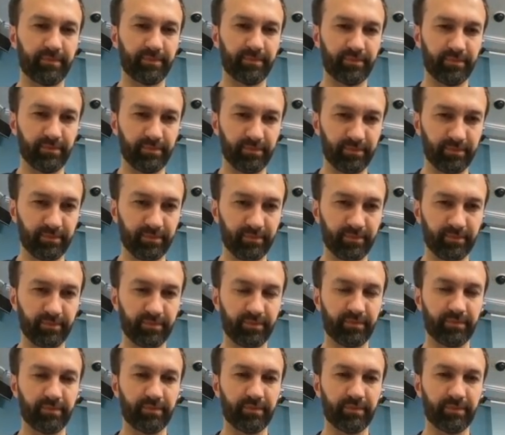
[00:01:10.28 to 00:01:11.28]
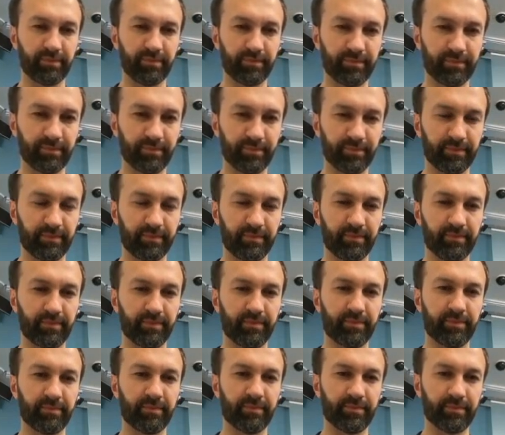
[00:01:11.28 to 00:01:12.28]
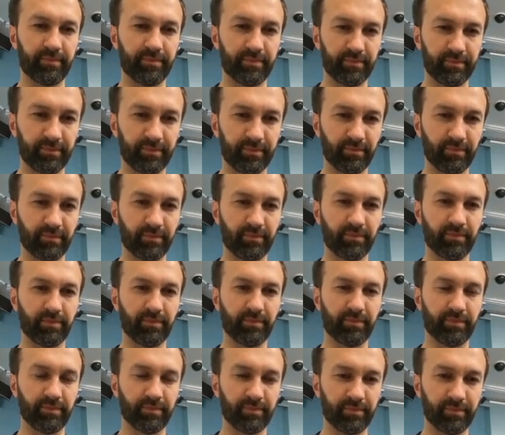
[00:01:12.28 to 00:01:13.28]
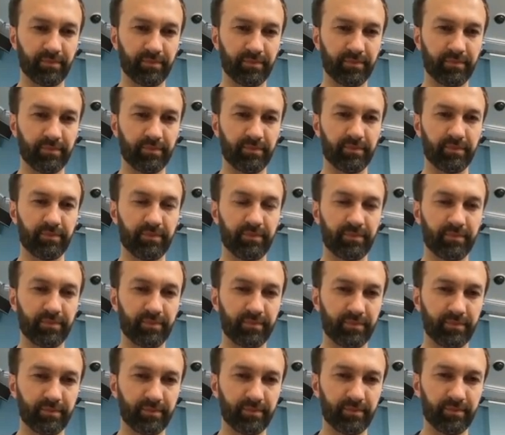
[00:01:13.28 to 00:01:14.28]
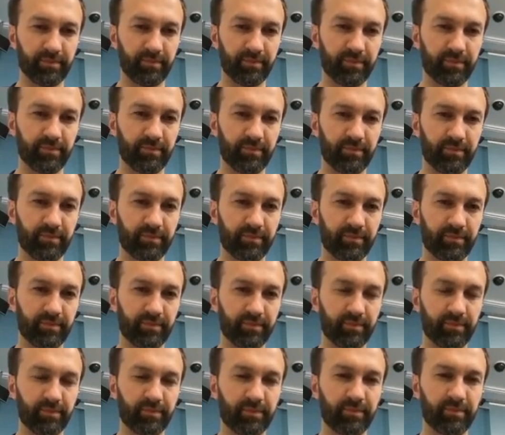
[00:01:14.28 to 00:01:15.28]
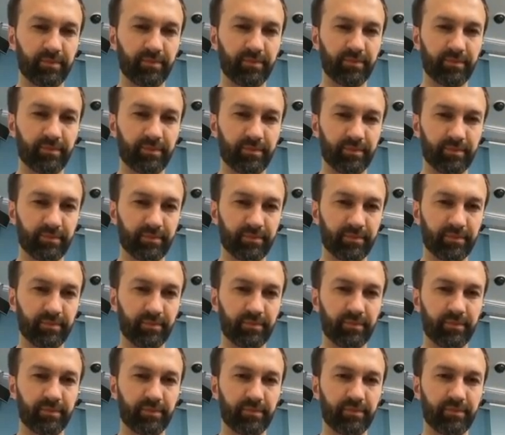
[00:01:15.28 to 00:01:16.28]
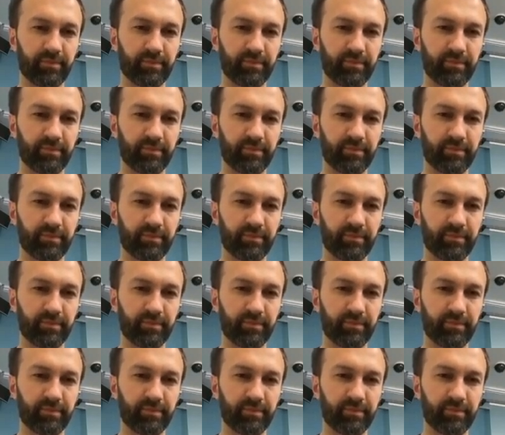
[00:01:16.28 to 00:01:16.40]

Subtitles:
This person isn't speaking.